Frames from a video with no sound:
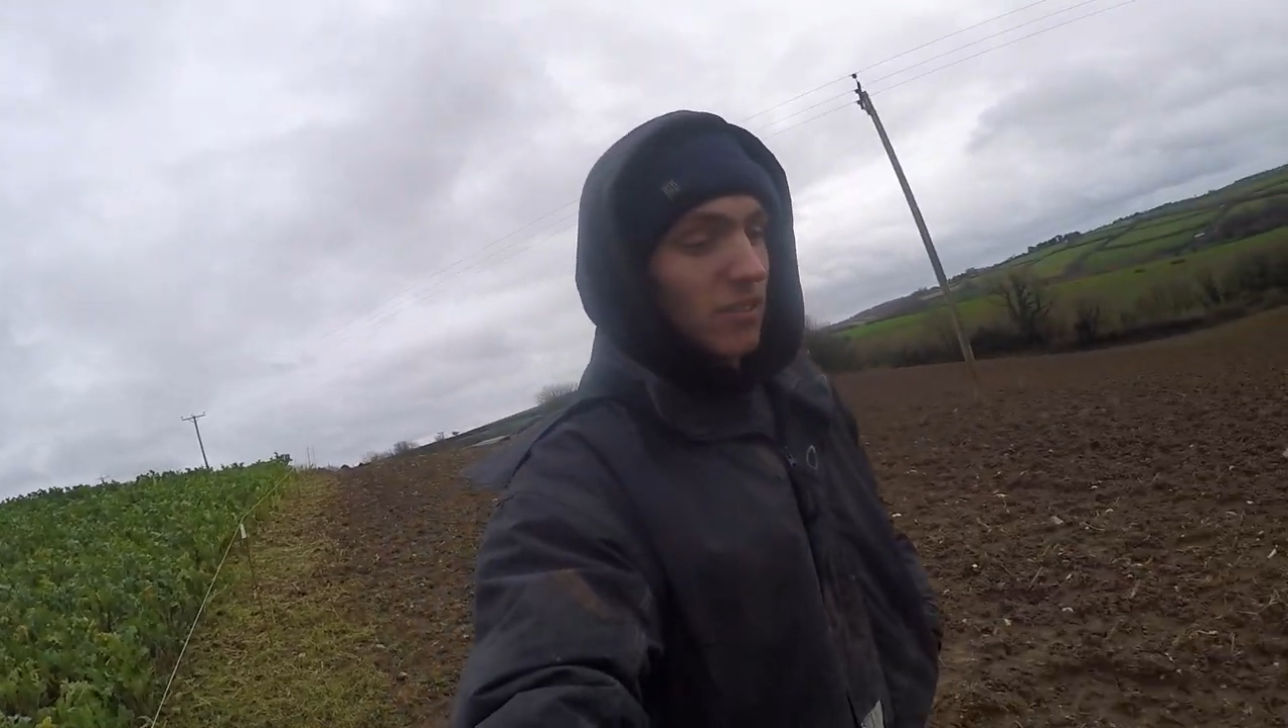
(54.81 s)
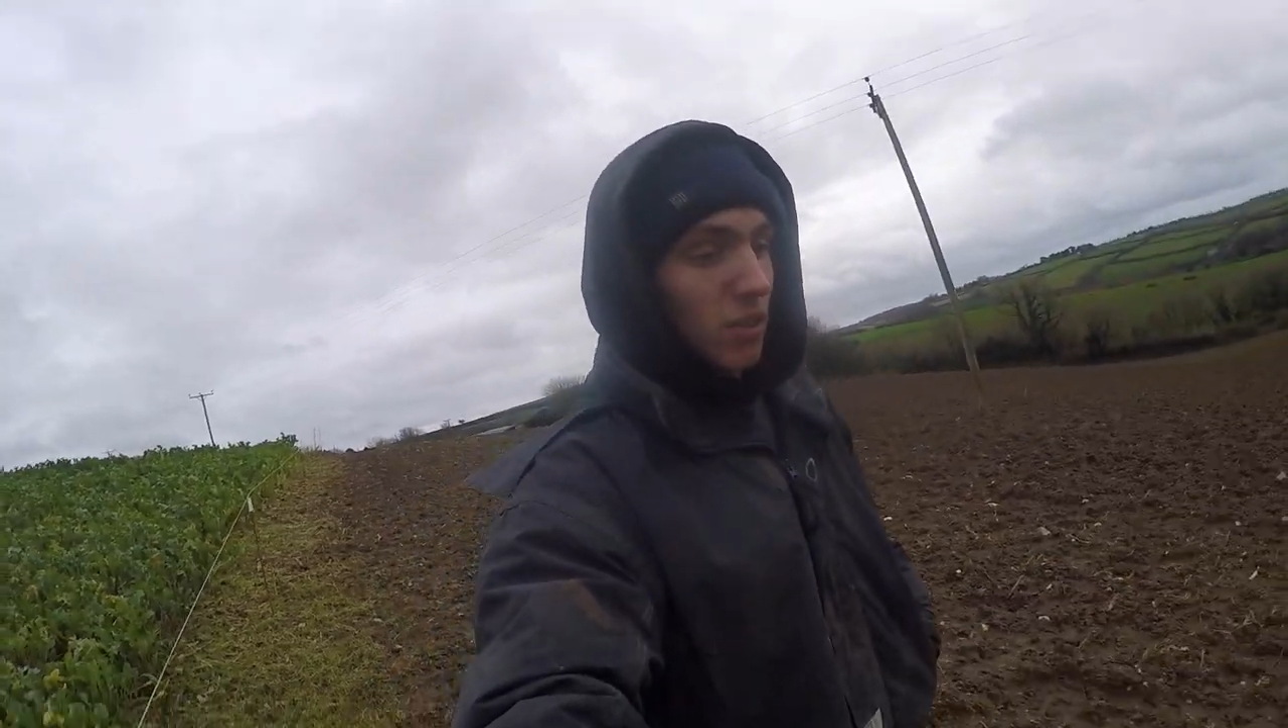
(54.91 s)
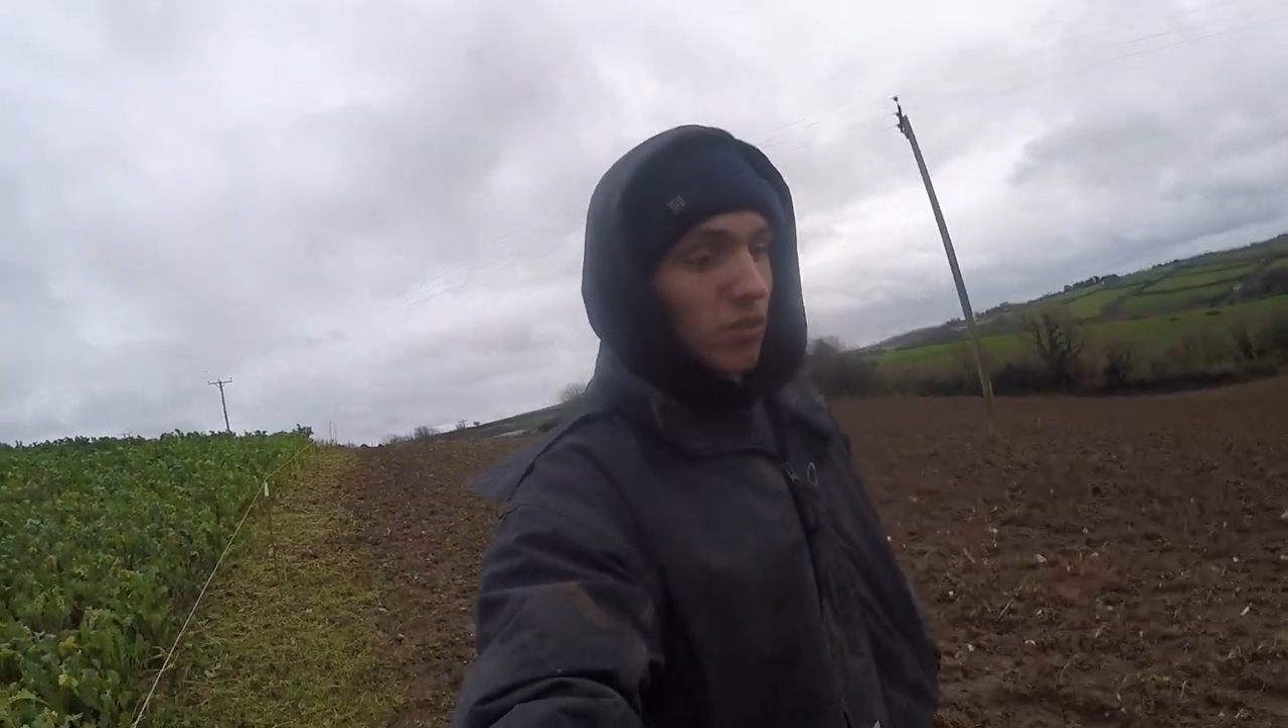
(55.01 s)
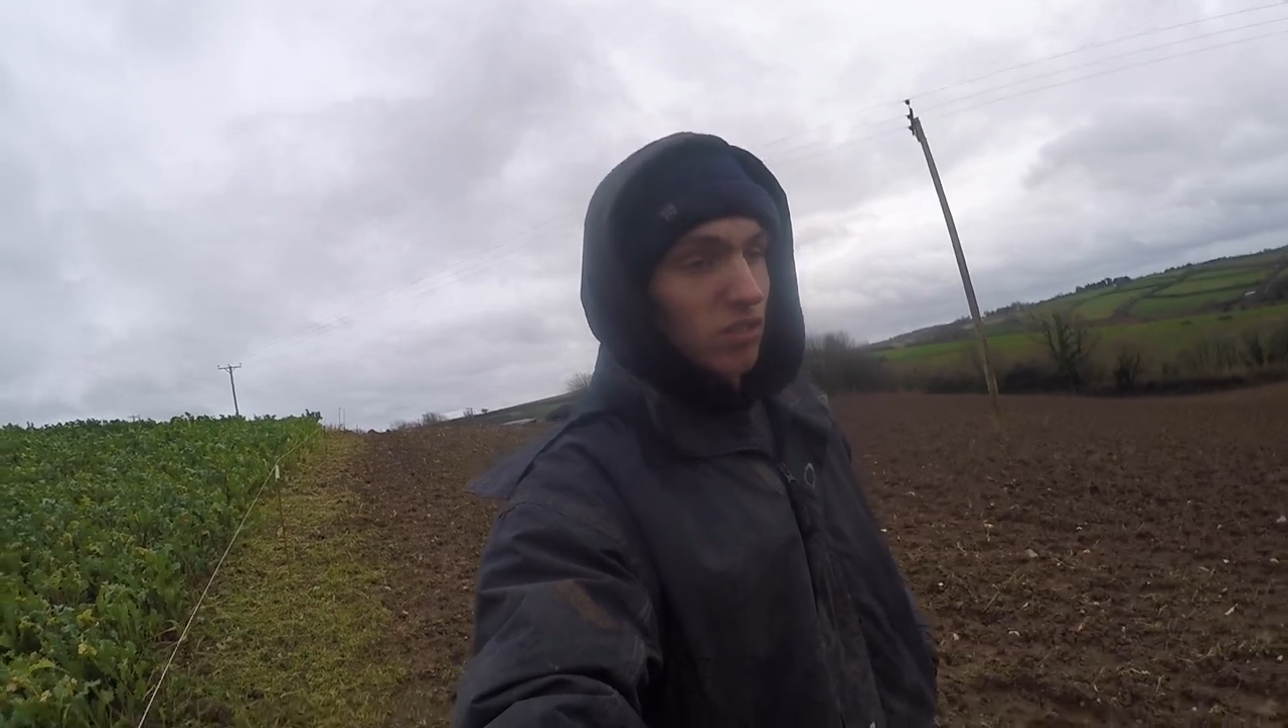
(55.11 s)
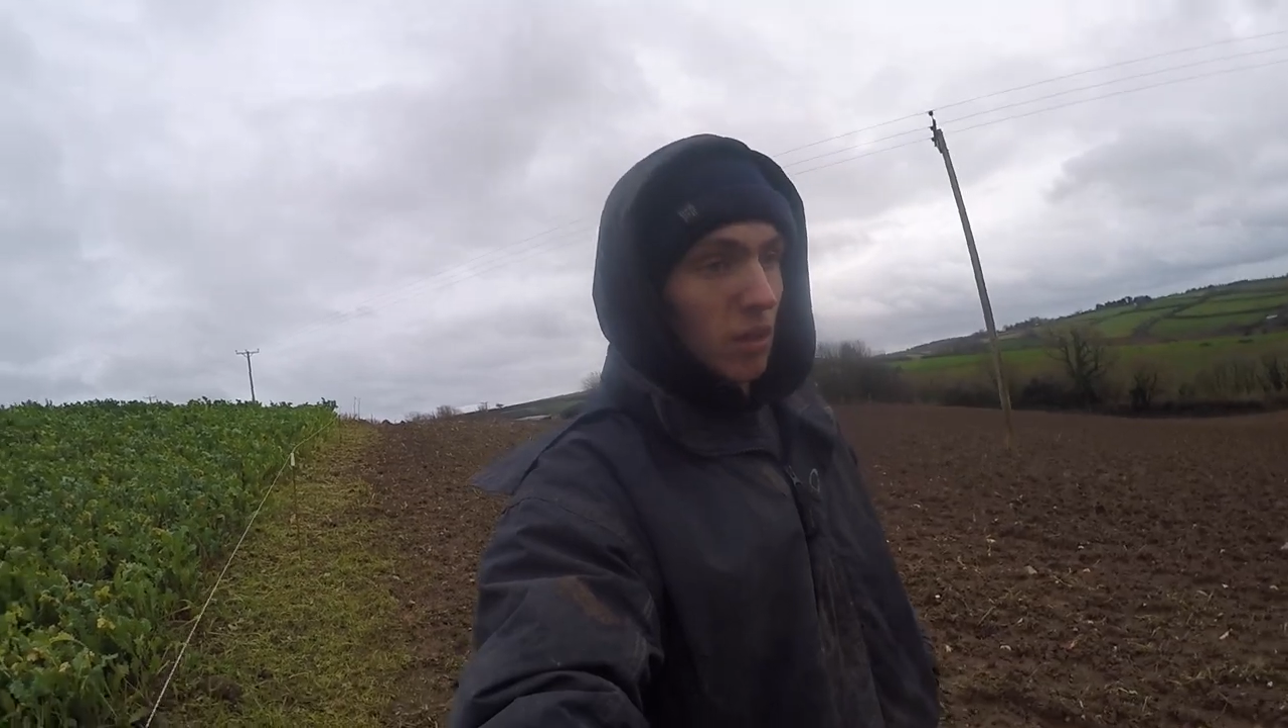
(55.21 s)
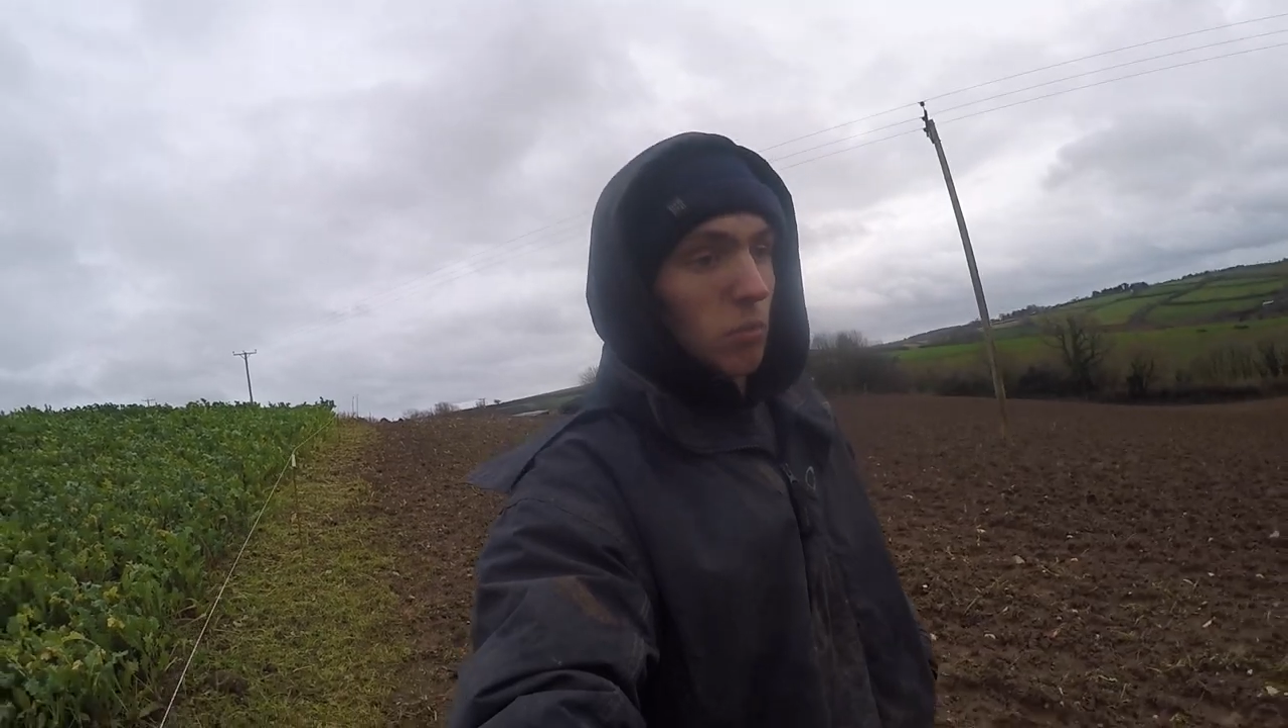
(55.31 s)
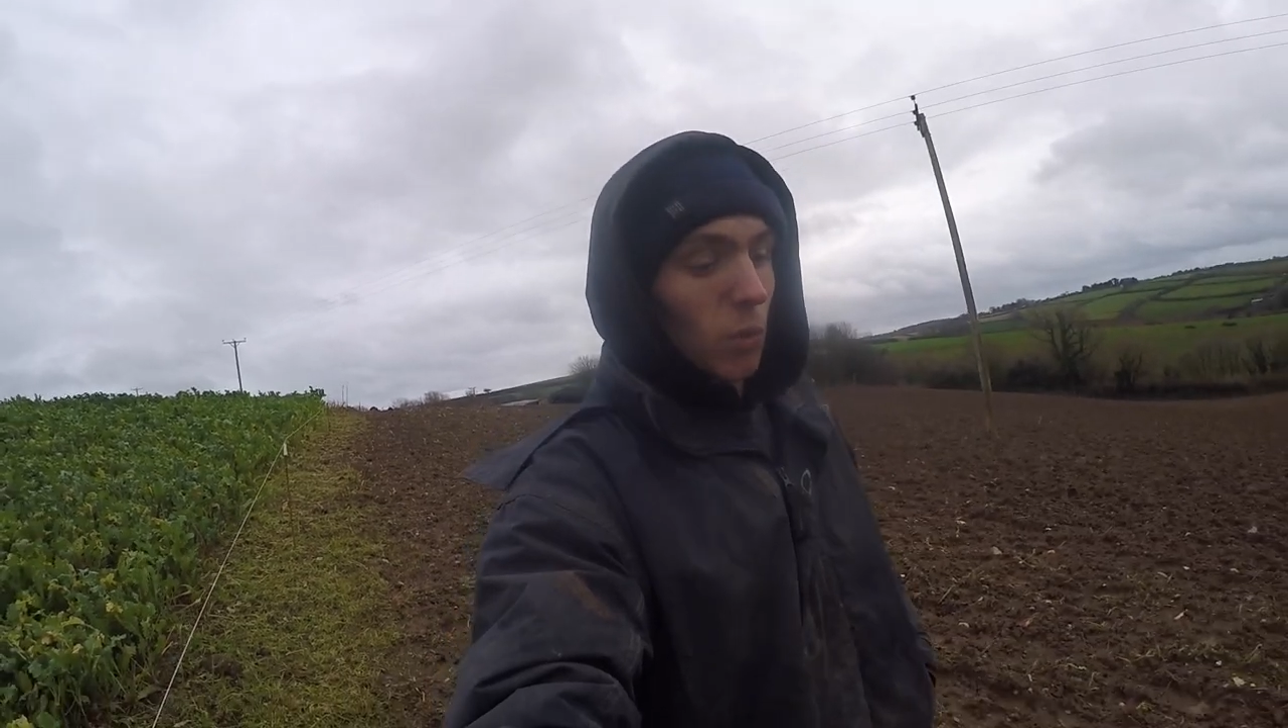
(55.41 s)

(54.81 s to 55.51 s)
got some